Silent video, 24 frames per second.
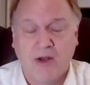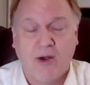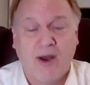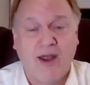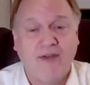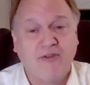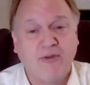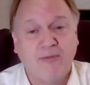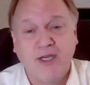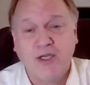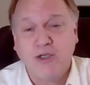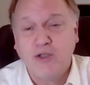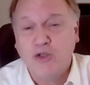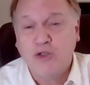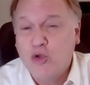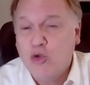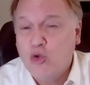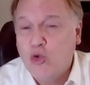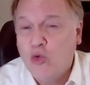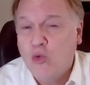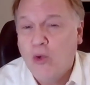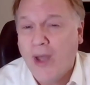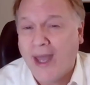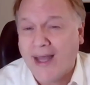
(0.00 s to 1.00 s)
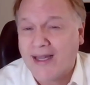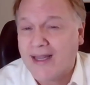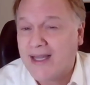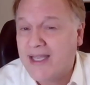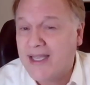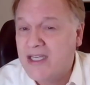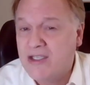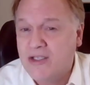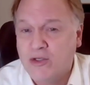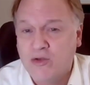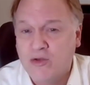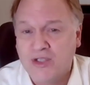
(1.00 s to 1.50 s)
There have to be at
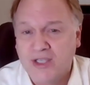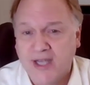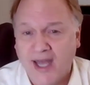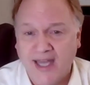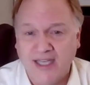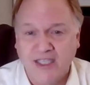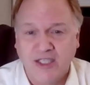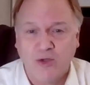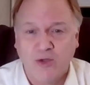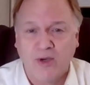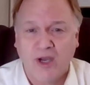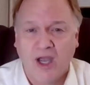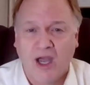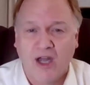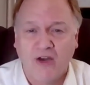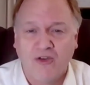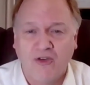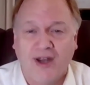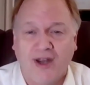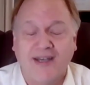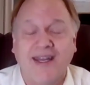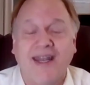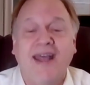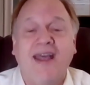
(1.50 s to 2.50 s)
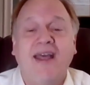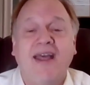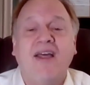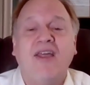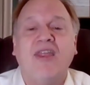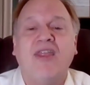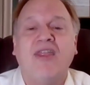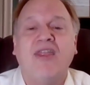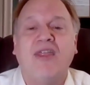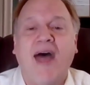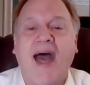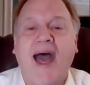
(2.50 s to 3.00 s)
least two sides to a contract.
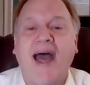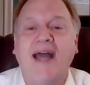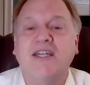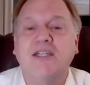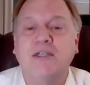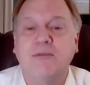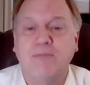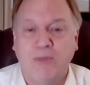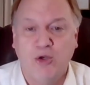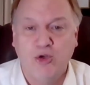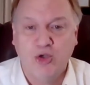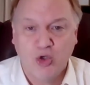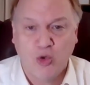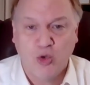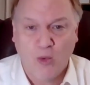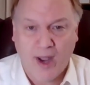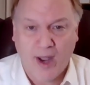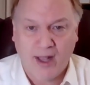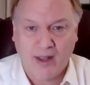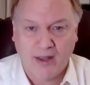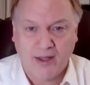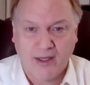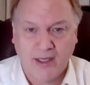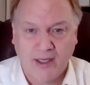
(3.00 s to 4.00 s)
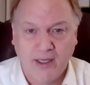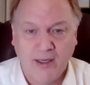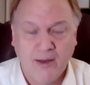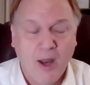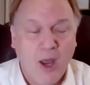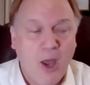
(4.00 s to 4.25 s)
That's mutuality.